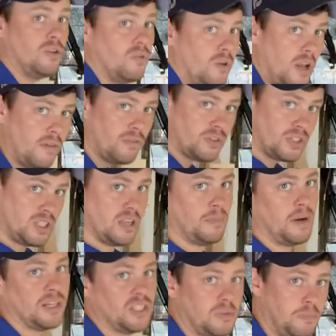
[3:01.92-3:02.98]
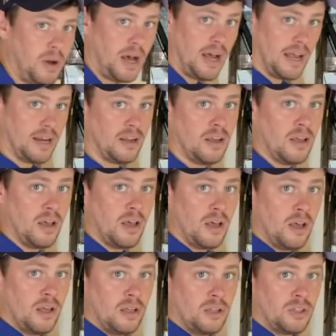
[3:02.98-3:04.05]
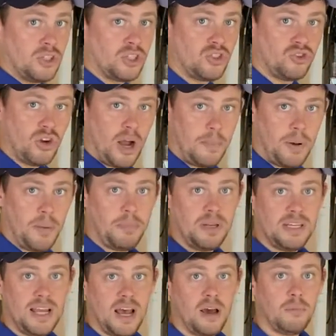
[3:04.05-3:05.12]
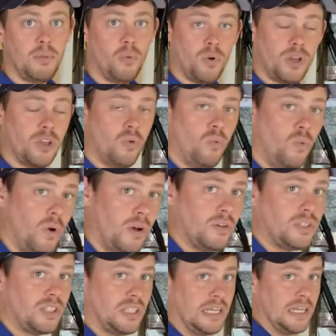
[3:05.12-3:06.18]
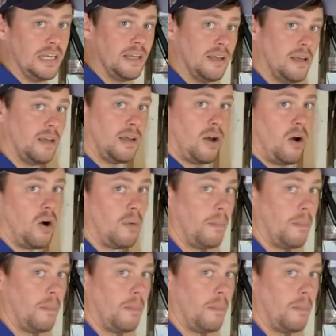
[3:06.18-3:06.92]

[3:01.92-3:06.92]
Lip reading: you'll never see my spine just drop up and down, but what you will see are